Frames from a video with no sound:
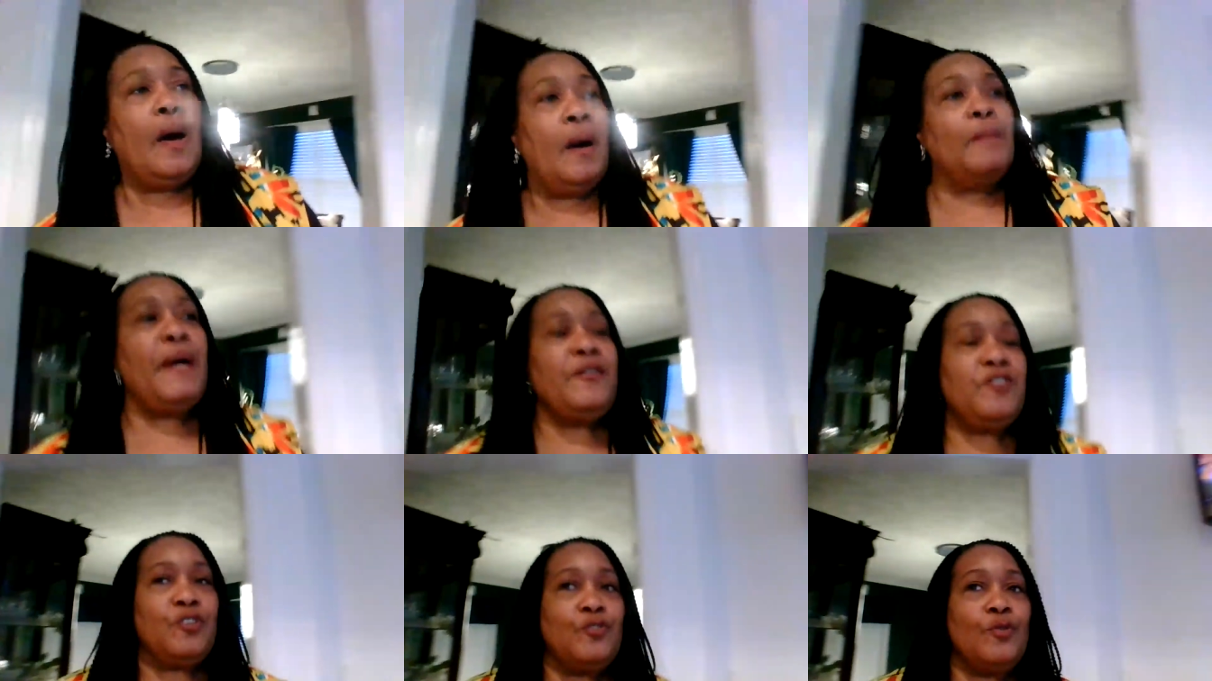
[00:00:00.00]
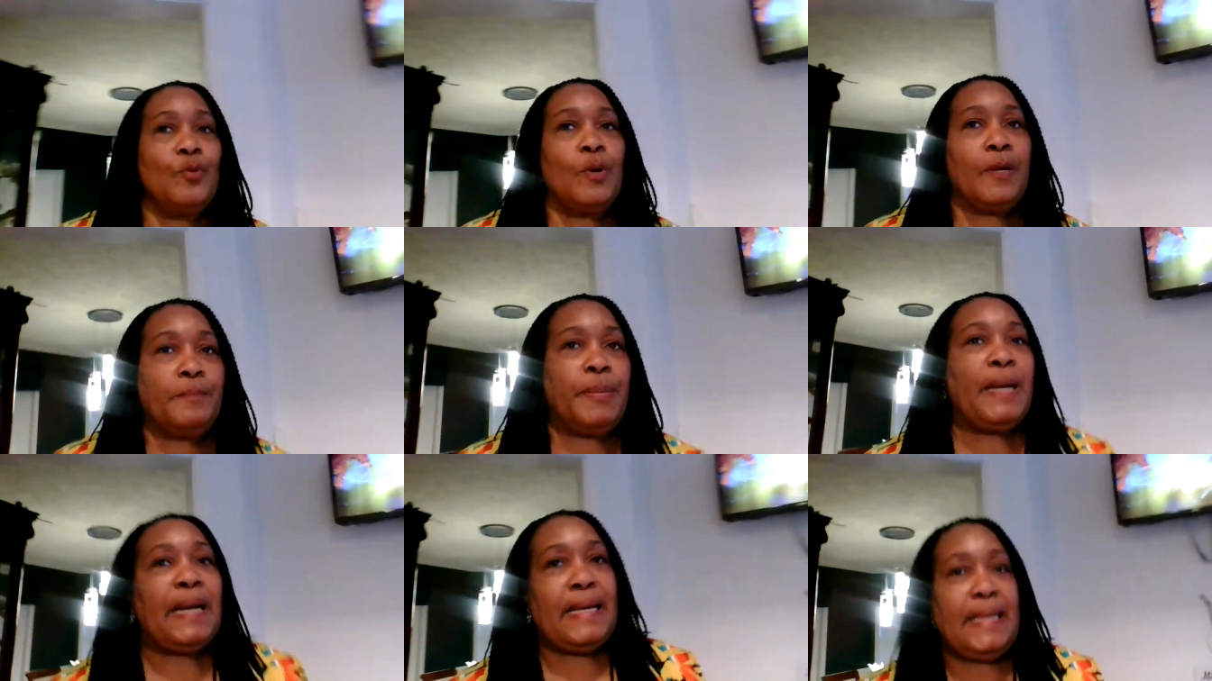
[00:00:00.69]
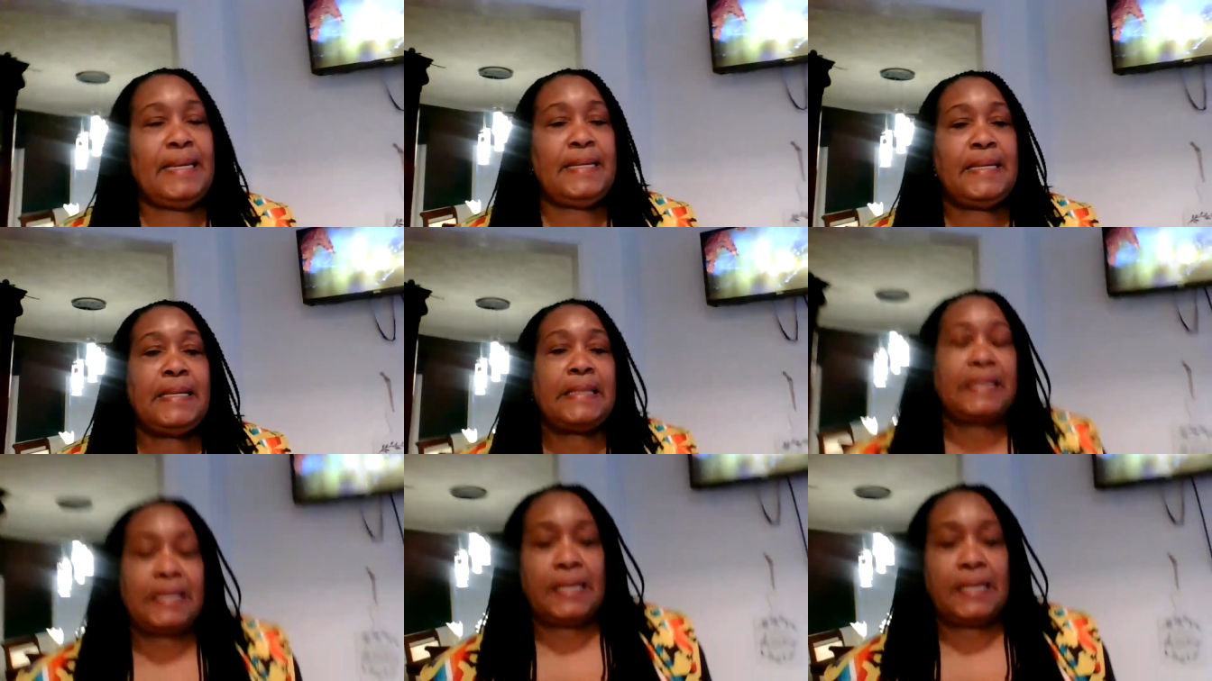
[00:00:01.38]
I might just do a plain,